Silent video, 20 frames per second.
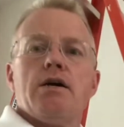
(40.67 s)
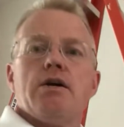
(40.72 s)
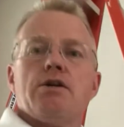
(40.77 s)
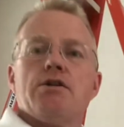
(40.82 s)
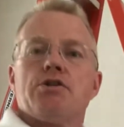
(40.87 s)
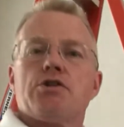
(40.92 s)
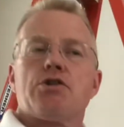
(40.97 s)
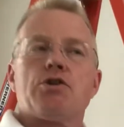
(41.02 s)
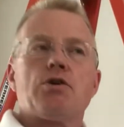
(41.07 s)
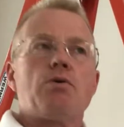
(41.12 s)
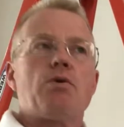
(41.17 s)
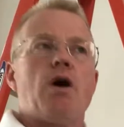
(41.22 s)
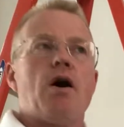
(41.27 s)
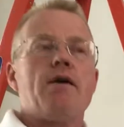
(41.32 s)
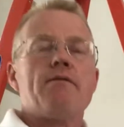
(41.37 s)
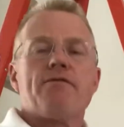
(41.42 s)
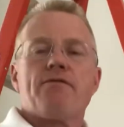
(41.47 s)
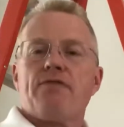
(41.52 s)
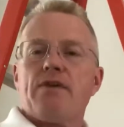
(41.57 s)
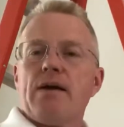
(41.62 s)
So
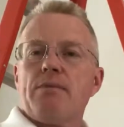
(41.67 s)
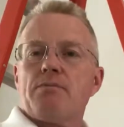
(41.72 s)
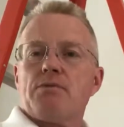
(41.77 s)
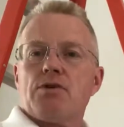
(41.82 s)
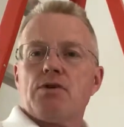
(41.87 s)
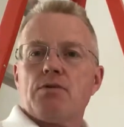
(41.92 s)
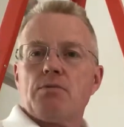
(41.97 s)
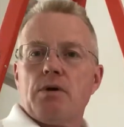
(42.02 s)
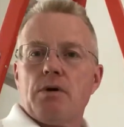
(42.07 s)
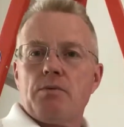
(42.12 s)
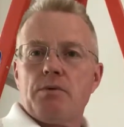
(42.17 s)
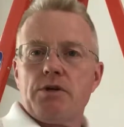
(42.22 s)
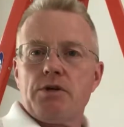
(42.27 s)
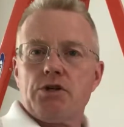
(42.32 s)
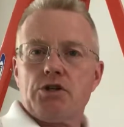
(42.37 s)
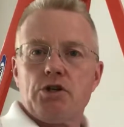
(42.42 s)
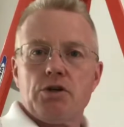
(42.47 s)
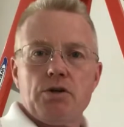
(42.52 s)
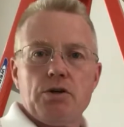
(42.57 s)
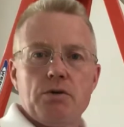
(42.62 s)
on frame 2, I want to
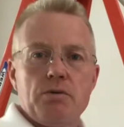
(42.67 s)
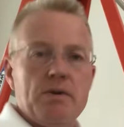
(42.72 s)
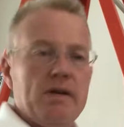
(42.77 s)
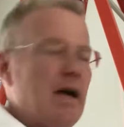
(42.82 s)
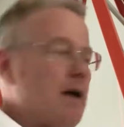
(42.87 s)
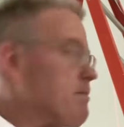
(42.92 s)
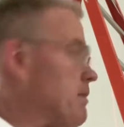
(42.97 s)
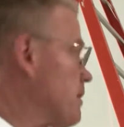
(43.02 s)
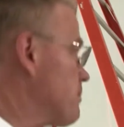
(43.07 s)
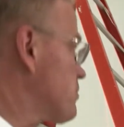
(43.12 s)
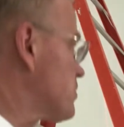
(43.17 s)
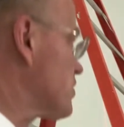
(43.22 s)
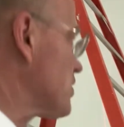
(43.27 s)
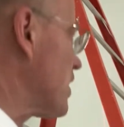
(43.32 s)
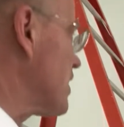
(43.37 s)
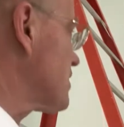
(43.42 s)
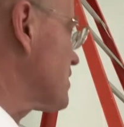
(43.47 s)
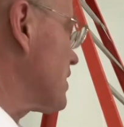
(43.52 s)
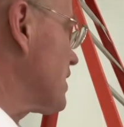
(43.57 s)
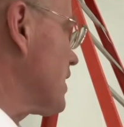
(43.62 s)
show you, now my
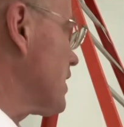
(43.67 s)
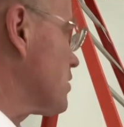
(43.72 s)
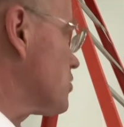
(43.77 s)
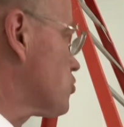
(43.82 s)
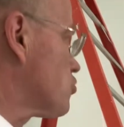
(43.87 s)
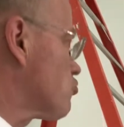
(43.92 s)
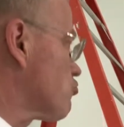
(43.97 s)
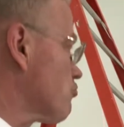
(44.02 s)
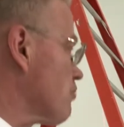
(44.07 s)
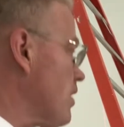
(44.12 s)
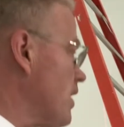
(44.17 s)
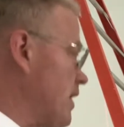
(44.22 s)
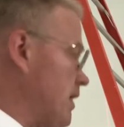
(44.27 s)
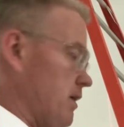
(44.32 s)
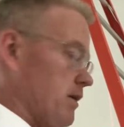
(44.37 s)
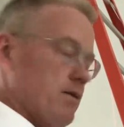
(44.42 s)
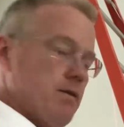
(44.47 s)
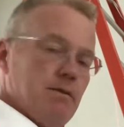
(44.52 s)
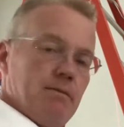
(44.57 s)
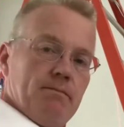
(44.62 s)
sizing has dried.
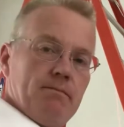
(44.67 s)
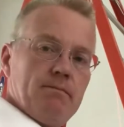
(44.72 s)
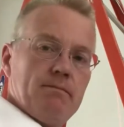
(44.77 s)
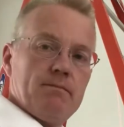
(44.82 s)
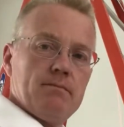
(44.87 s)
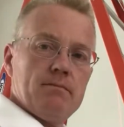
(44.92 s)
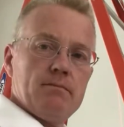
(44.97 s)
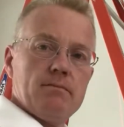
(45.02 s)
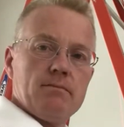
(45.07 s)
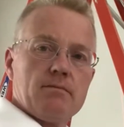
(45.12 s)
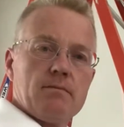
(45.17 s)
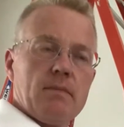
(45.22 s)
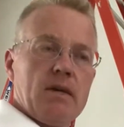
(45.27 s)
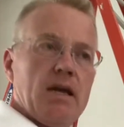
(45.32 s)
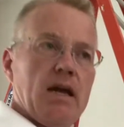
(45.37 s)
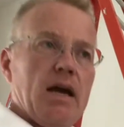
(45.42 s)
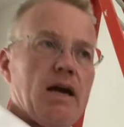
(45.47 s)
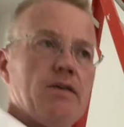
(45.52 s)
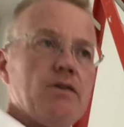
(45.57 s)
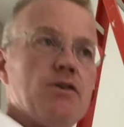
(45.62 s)

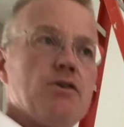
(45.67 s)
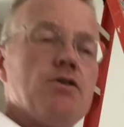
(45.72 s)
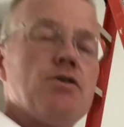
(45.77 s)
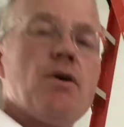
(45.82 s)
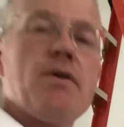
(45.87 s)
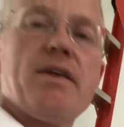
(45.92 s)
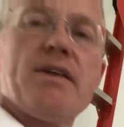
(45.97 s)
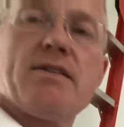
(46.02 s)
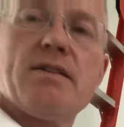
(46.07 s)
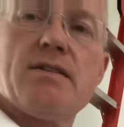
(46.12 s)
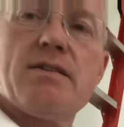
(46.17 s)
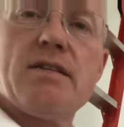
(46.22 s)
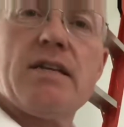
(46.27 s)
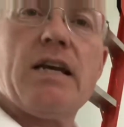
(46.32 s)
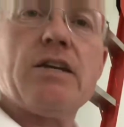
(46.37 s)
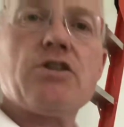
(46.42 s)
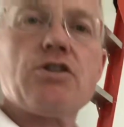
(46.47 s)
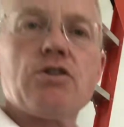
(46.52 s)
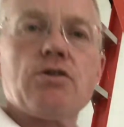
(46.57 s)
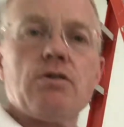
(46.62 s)
And you know that's
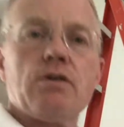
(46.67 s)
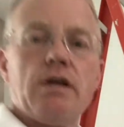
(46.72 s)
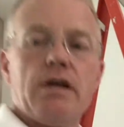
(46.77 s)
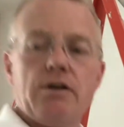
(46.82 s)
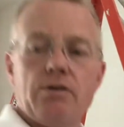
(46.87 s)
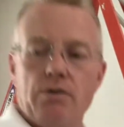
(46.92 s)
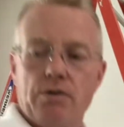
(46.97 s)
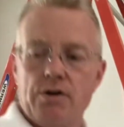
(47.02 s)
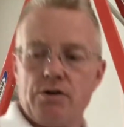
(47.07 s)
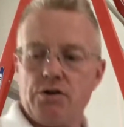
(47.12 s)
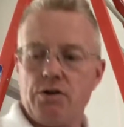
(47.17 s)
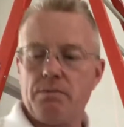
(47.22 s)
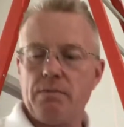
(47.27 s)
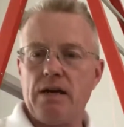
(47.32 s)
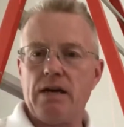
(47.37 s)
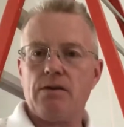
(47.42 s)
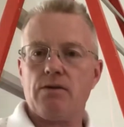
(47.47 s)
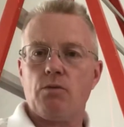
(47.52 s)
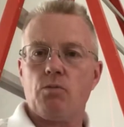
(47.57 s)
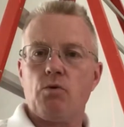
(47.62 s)
essential in order to
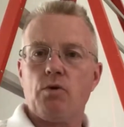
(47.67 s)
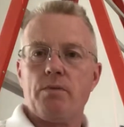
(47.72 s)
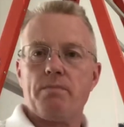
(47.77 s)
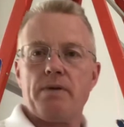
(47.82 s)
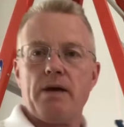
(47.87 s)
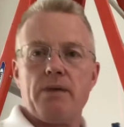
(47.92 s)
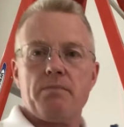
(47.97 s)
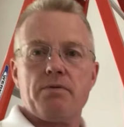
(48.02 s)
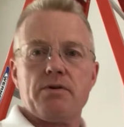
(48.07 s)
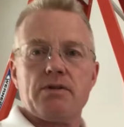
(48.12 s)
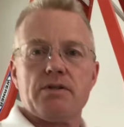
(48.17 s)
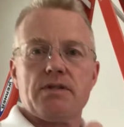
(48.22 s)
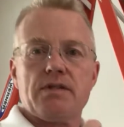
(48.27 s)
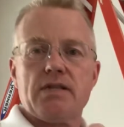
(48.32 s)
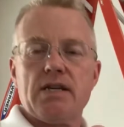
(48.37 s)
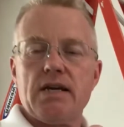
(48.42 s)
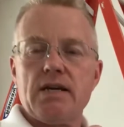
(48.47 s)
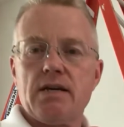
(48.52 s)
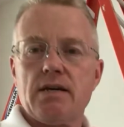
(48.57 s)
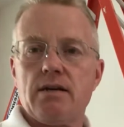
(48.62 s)
make the wallpaper
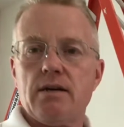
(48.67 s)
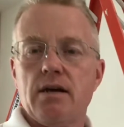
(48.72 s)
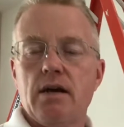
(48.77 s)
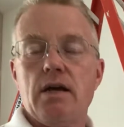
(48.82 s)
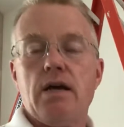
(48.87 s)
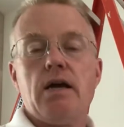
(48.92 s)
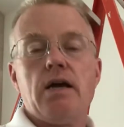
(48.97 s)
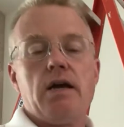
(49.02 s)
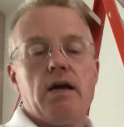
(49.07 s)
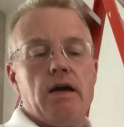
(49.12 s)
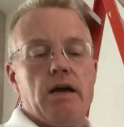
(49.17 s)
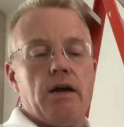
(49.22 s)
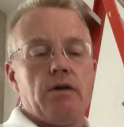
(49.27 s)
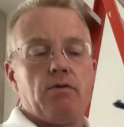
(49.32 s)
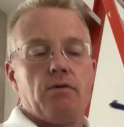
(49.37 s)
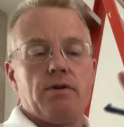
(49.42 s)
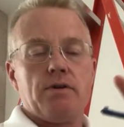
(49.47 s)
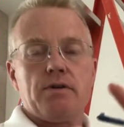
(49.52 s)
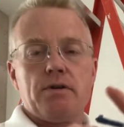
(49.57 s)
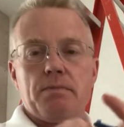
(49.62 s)
stick, in
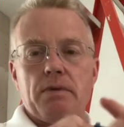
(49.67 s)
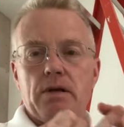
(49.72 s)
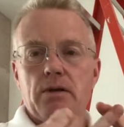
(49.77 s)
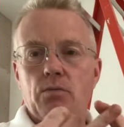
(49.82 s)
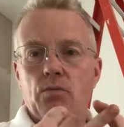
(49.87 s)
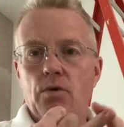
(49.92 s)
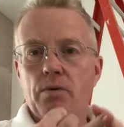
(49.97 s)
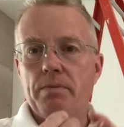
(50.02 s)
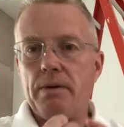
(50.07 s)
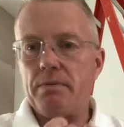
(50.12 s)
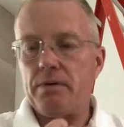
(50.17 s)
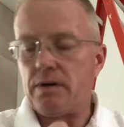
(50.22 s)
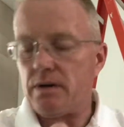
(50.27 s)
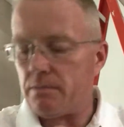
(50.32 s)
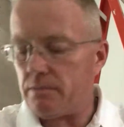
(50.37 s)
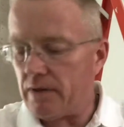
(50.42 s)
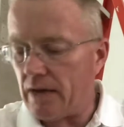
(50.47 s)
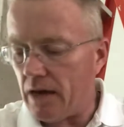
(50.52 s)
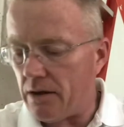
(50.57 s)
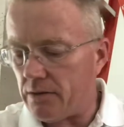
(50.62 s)
order to make the wallpaper
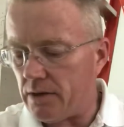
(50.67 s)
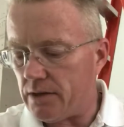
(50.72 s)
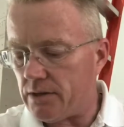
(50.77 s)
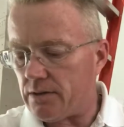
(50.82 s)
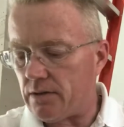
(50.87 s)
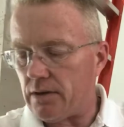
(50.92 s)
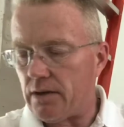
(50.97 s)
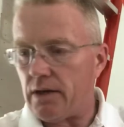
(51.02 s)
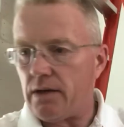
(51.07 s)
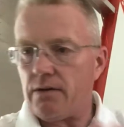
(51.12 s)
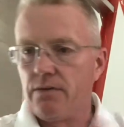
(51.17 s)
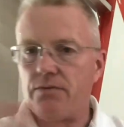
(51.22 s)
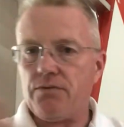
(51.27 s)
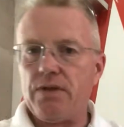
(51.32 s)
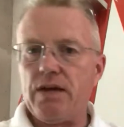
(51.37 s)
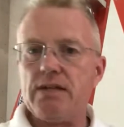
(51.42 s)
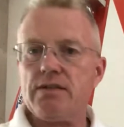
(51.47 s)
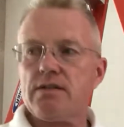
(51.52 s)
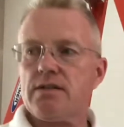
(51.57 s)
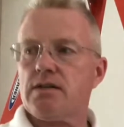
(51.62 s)
come down easily.
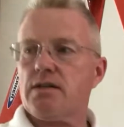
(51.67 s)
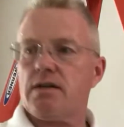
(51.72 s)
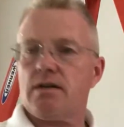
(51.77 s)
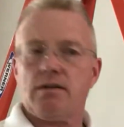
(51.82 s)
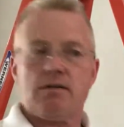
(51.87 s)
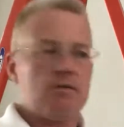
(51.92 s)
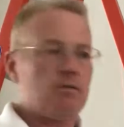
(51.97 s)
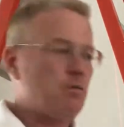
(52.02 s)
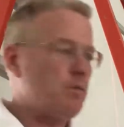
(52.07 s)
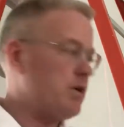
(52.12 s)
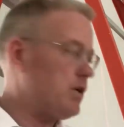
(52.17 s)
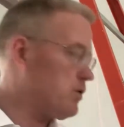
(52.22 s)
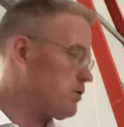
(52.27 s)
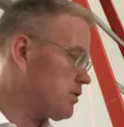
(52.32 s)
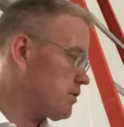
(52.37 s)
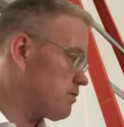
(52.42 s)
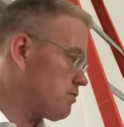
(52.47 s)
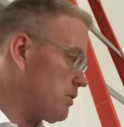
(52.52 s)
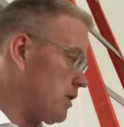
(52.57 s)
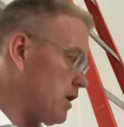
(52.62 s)
That's done. We
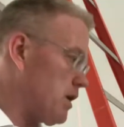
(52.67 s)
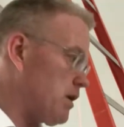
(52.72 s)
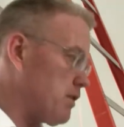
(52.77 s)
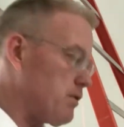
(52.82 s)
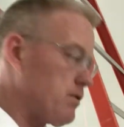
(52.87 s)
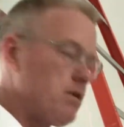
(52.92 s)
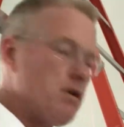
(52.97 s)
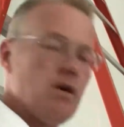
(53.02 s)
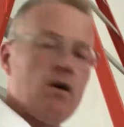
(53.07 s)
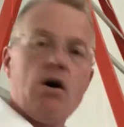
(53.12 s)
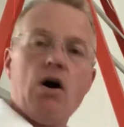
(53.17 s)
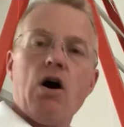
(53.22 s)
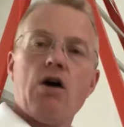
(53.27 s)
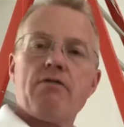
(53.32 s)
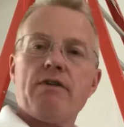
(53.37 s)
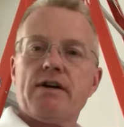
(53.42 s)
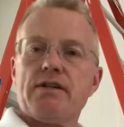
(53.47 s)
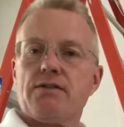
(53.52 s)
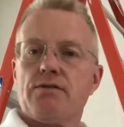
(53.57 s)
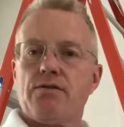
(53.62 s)
use
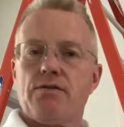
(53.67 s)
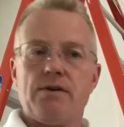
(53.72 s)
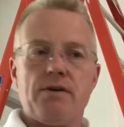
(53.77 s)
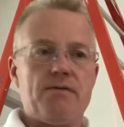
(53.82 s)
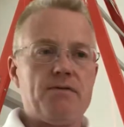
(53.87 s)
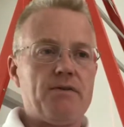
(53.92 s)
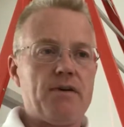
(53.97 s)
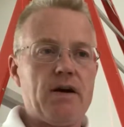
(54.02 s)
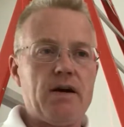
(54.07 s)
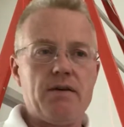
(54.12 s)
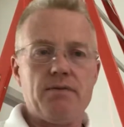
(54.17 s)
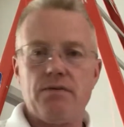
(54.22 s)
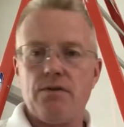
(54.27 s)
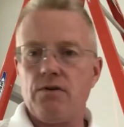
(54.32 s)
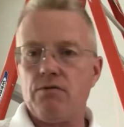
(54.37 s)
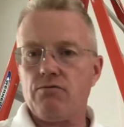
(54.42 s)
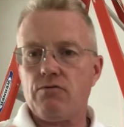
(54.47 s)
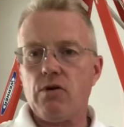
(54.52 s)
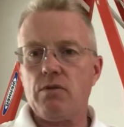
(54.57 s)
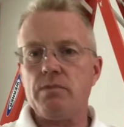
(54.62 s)
RX35,
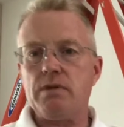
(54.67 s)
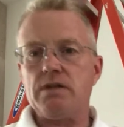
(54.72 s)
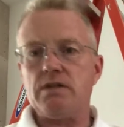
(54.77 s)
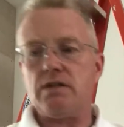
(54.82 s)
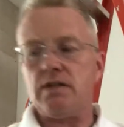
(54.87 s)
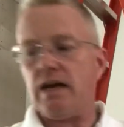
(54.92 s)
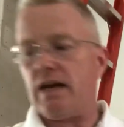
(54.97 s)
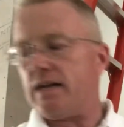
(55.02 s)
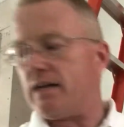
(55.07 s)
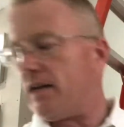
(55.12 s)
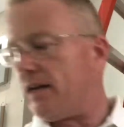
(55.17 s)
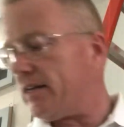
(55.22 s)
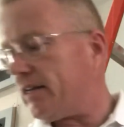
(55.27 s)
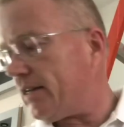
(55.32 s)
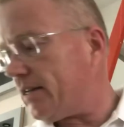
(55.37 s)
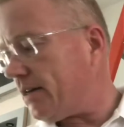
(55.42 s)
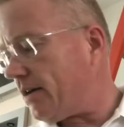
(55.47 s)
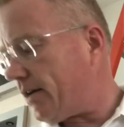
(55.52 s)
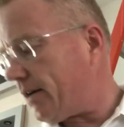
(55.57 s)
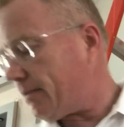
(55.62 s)
Romans
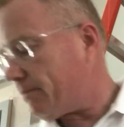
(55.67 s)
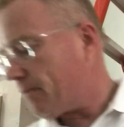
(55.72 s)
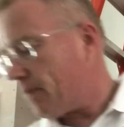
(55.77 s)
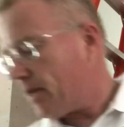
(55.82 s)
9.99.